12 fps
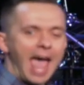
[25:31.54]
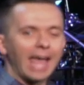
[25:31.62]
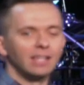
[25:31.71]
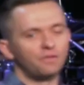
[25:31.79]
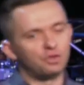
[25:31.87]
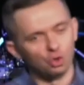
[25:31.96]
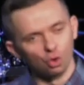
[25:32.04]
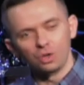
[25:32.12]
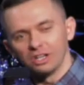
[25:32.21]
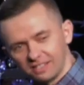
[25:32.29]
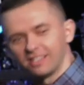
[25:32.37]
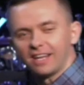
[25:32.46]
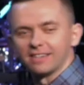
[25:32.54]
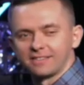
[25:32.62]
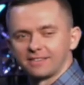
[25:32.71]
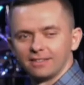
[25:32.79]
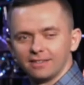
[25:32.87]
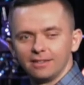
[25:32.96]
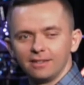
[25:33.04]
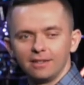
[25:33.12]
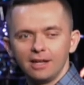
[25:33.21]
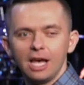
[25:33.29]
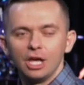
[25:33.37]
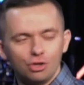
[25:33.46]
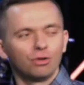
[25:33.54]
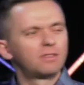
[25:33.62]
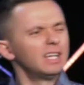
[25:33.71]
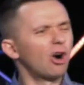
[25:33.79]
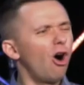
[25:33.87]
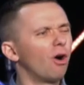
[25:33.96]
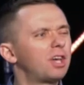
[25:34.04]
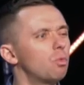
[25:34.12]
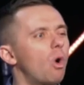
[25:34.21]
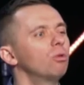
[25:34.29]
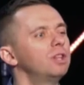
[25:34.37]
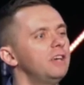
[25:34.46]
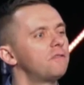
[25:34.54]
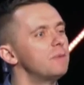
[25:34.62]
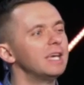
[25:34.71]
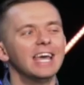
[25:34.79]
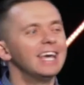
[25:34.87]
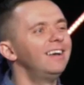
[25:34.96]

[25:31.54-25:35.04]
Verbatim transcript: And if you resist, you think, oh, he won't leave me.